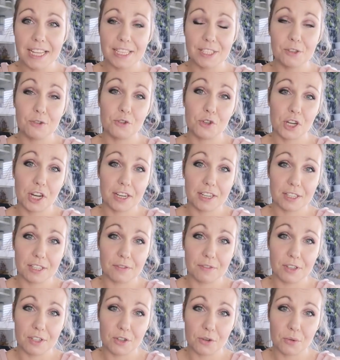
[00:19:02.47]
is to share this
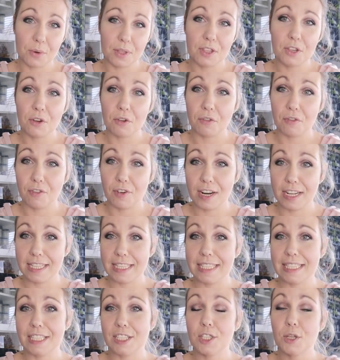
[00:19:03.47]
video with your
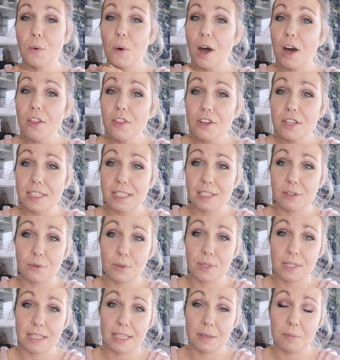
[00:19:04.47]
friends so others
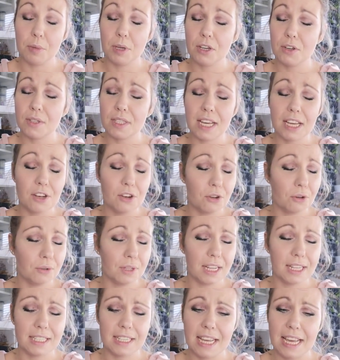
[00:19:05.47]
could see, because I know
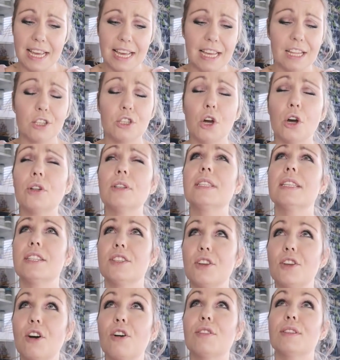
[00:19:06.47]
that tons
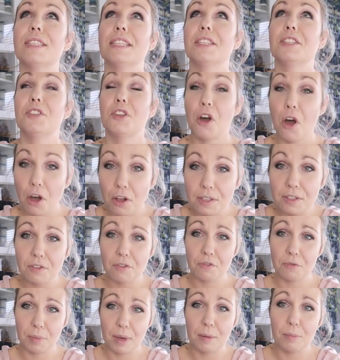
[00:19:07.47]

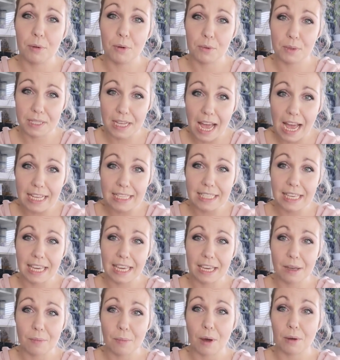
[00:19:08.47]
of people was
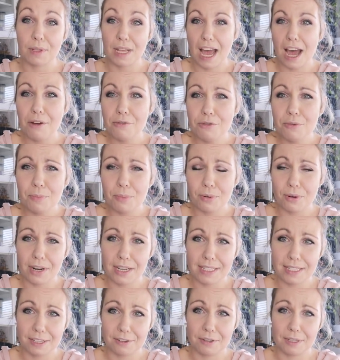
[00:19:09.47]
asking about how to
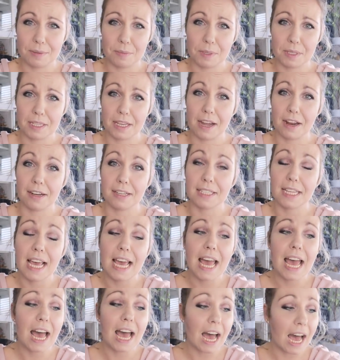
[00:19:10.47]
price Christmas cards,
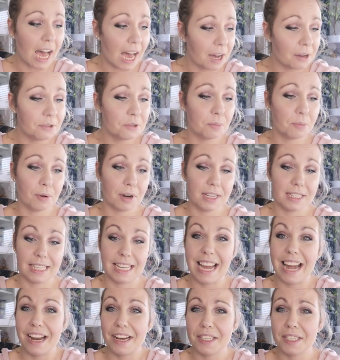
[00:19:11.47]
how to price
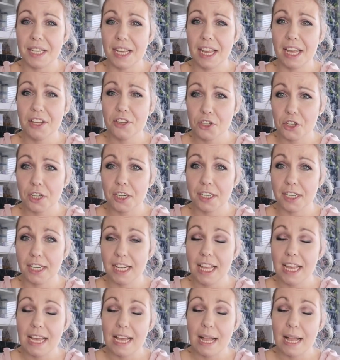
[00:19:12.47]
cards in general.